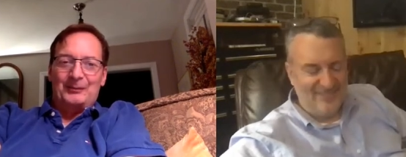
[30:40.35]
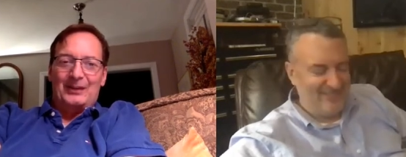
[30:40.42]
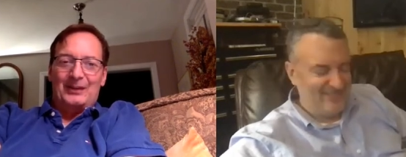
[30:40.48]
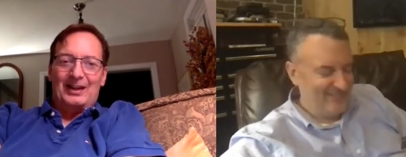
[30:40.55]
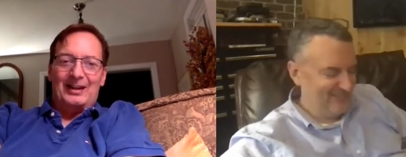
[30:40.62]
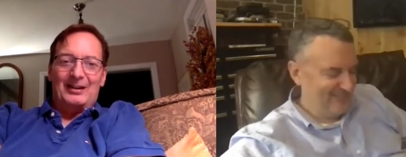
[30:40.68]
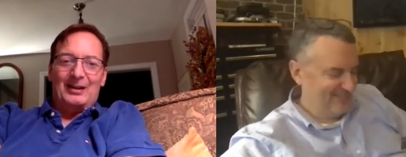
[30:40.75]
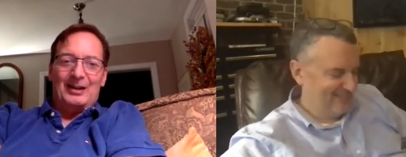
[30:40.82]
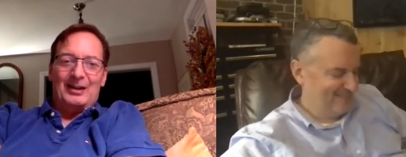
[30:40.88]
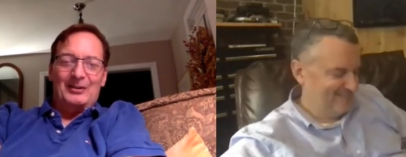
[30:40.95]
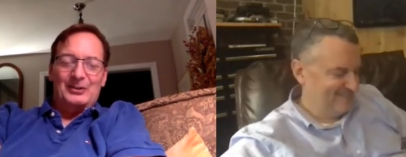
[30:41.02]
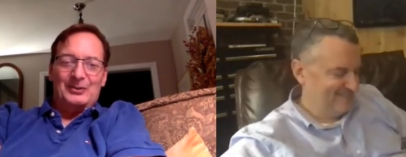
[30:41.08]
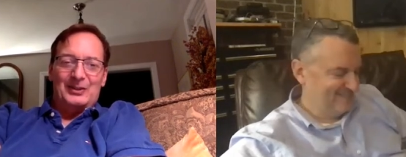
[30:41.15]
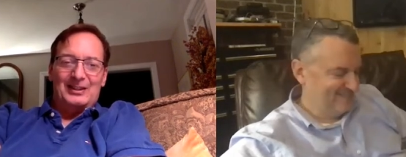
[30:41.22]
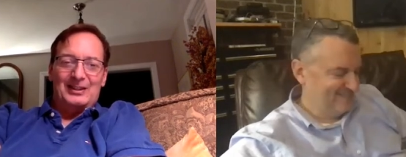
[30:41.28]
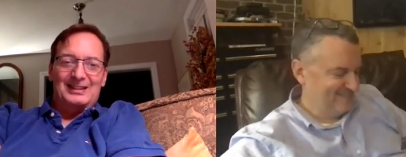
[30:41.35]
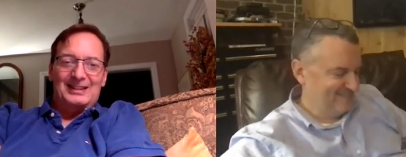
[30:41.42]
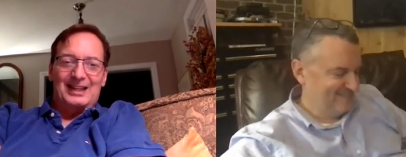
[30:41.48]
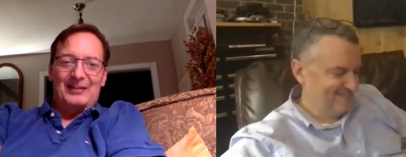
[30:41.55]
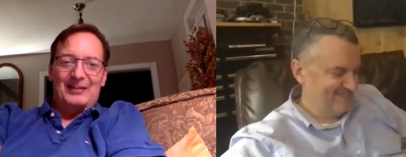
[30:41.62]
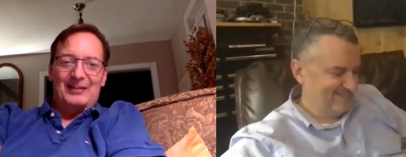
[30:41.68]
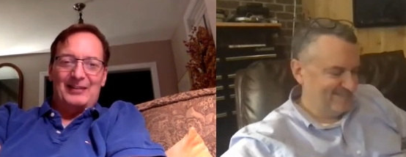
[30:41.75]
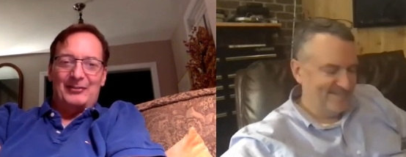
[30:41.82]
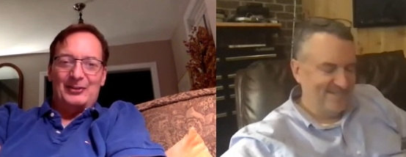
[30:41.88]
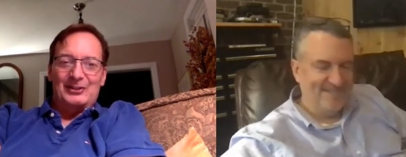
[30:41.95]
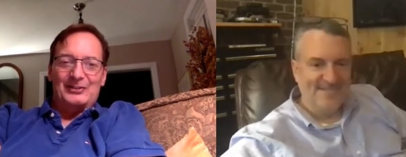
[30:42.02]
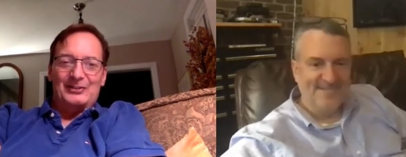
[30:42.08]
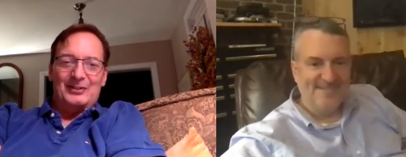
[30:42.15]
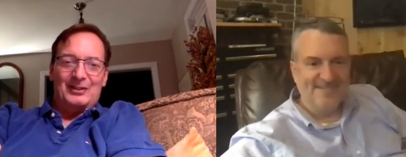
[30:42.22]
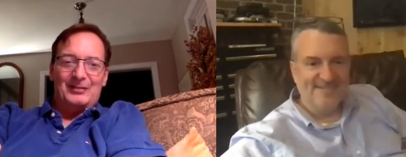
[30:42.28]
Speaker 1: I, I just want to say first of
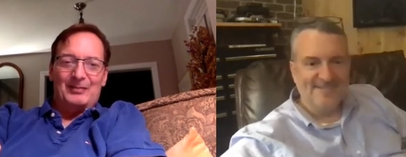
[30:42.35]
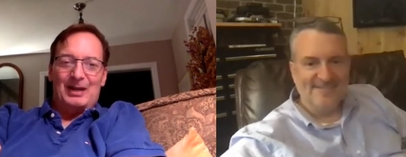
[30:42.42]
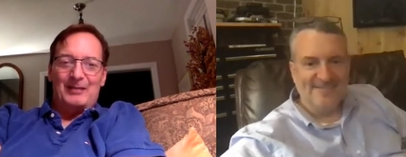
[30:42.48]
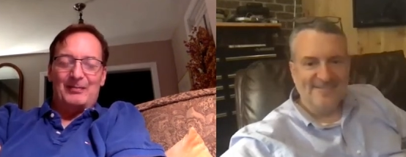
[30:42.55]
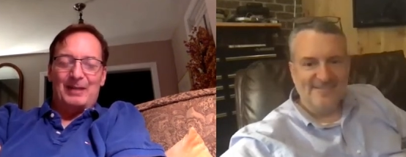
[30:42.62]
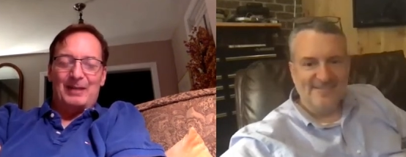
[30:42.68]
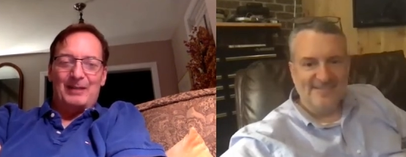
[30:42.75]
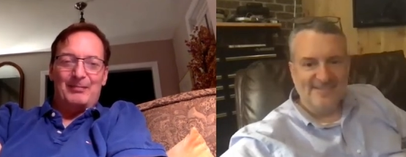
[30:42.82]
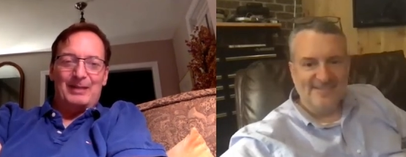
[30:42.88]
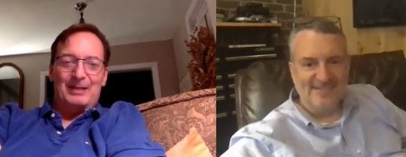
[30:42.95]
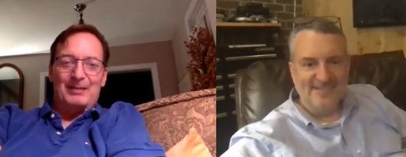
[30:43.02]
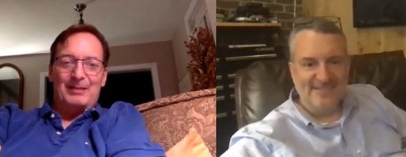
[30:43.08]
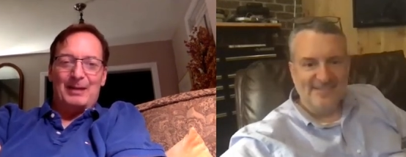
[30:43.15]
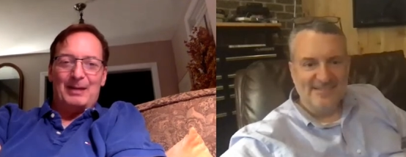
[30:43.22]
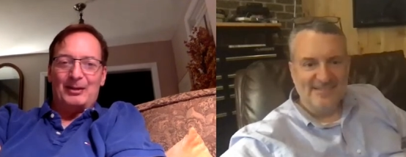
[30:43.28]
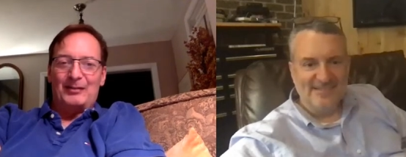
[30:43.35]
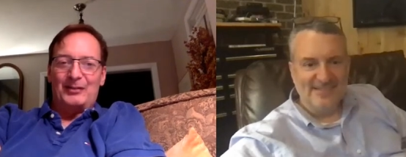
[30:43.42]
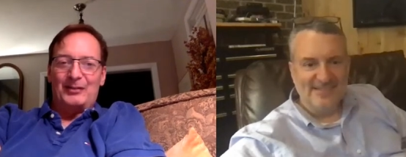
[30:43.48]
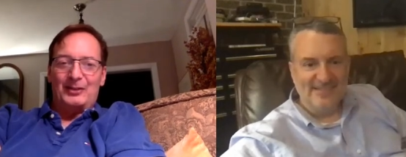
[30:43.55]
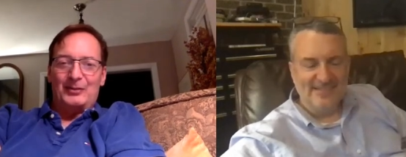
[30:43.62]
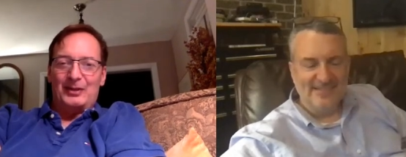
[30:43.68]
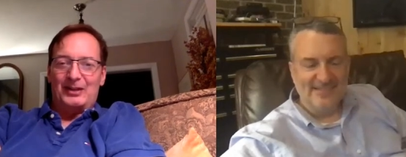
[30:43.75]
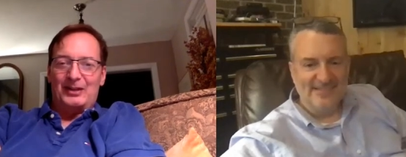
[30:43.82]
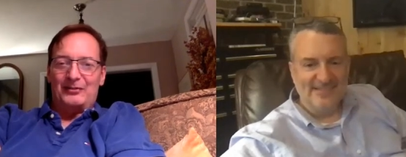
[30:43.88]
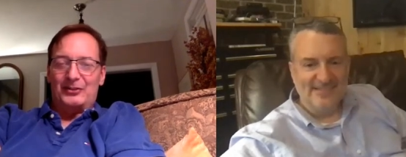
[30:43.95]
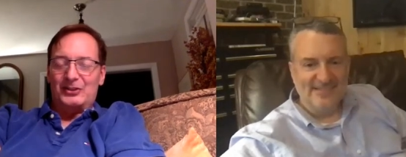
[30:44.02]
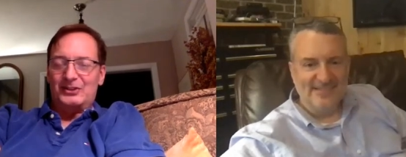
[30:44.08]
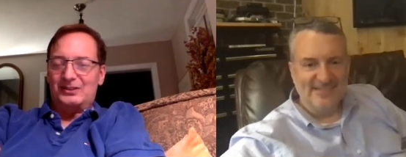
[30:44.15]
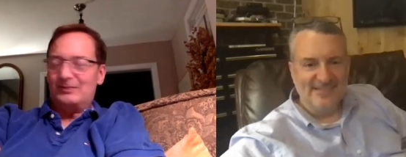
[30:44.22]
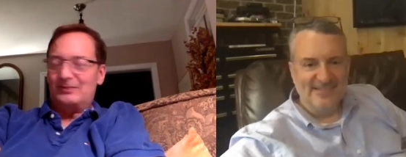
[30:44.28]
all, my my big memory of you when I
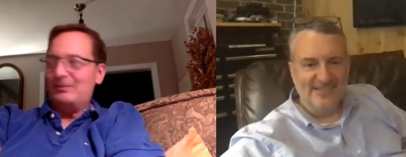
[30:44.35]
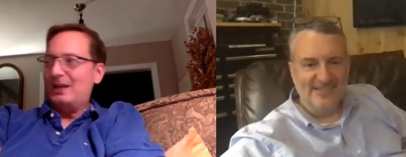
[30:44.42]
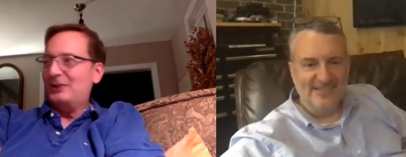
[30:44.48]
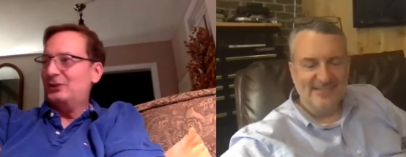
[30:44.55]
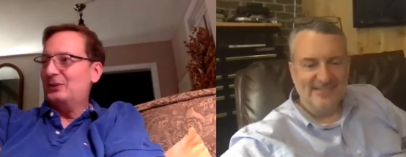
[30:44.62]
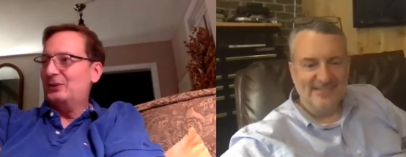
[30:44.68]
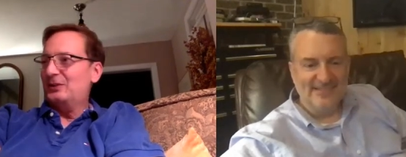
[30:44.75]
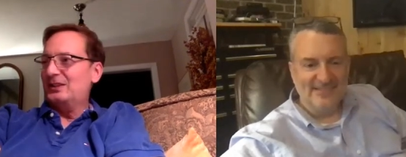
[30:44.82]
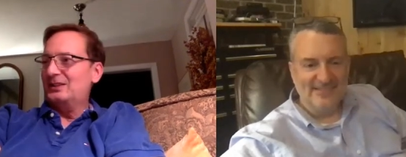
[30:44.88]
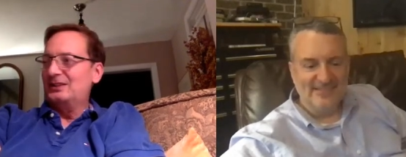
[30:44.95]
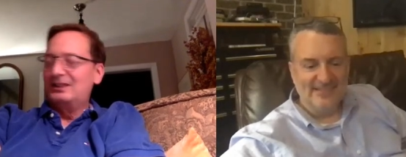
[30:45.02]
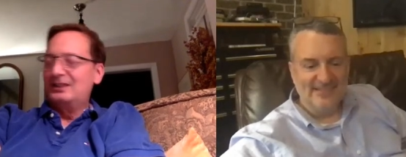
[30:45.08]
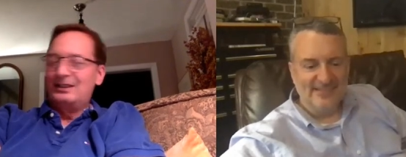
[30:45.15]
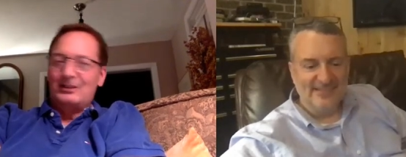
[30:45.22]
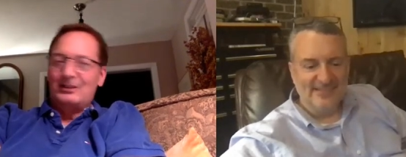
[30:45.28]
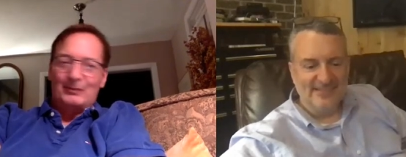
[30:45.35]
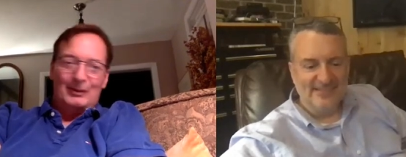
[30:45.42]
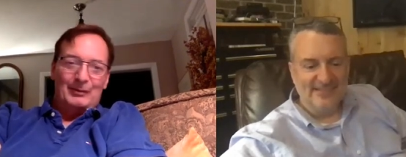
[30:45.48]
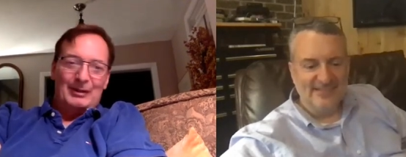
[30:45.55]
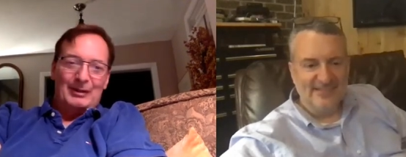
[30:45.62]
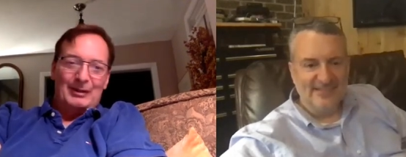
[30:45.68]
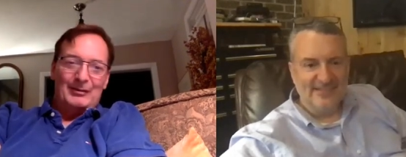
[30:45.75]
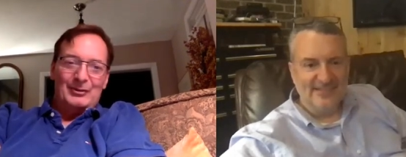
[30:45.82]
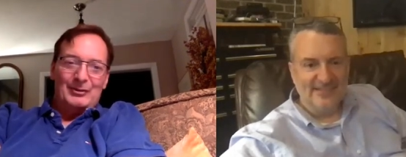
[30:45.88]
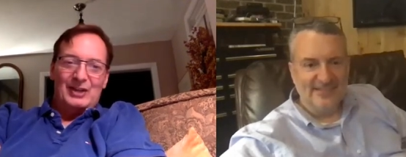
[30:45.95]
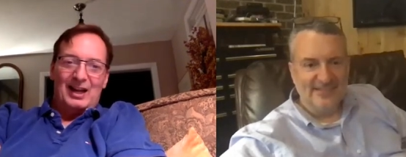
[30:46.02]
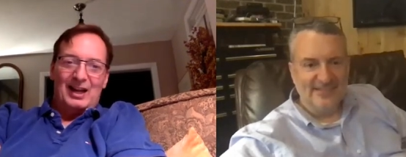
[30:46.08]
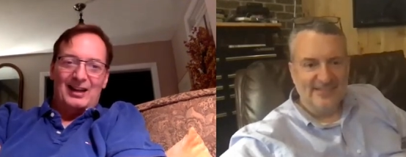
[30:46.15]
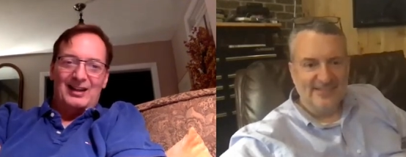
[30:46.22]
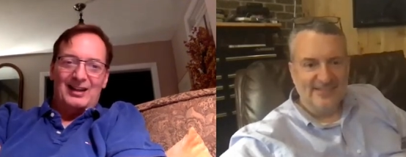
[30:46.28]
first met you was when we were in
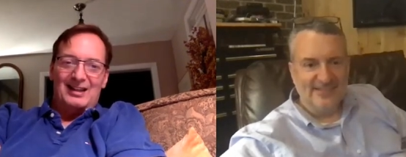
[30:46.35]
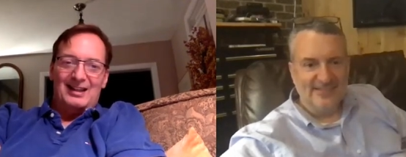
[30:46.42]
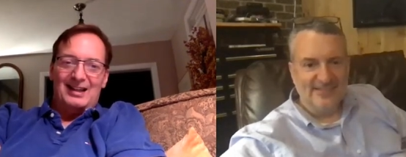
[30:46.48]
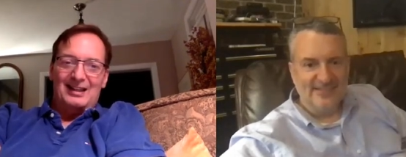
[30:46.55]
Shanghai.